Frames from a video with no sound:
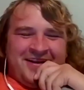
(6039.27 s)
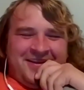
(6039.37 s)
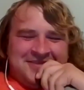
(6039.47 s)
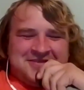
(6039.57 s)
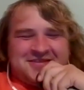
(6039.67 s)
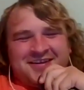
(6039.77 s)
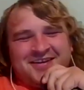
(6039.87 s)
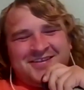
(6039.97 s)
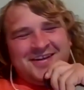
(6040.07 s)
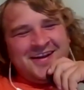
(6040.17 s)
the
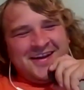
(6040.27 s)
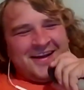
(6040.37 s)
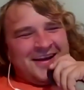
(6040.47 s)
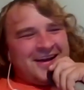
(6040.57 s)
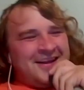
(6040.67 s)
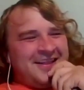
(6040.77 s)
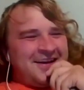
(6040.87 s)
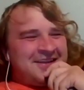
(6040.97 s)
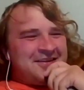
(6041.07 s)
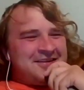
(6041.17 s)
show, and
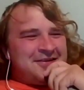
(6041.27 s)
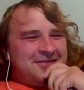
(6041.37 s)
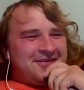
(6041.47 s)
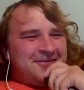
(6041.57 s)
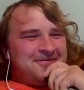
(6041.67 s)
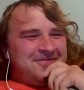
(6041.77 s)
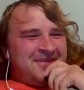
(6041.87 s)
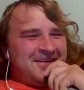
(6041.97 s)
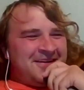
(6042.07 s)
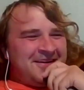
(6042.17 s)
like the YouTube
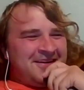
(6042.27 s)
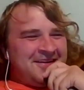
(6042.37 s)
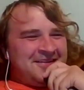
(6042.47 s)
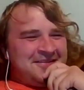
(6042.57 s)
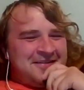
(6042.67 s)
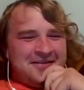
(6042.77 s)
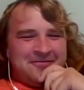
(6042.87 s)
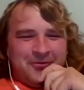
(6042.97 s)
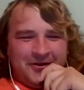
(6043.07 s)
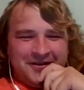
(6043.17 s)

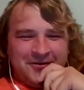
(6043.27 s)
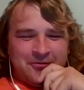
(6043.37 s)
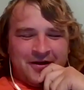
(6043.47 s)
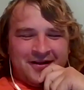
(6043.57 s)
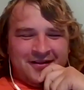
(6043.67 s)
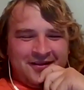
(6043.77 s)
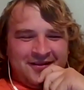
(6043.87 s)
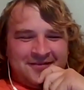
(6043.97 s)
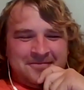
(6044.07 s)
did really well.